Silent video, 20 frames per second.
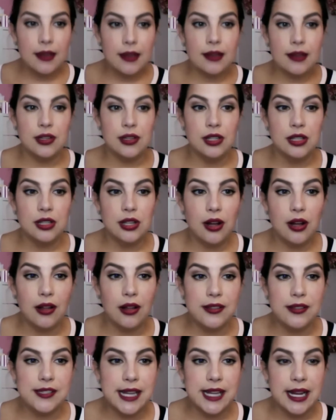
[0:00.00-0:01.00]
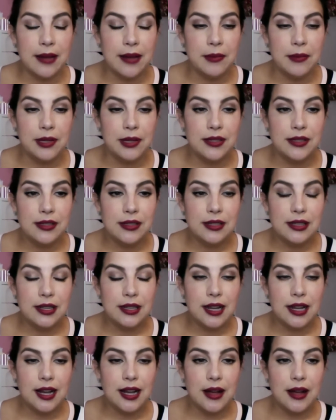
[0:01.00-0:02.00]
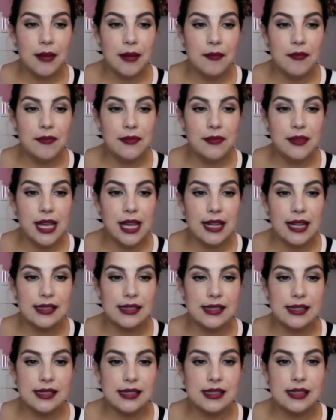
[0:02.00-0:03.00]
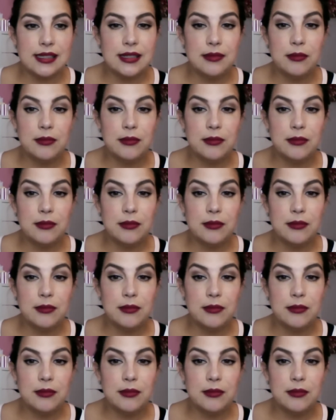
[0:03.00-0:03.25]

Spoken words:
Good call, Sam. Yes,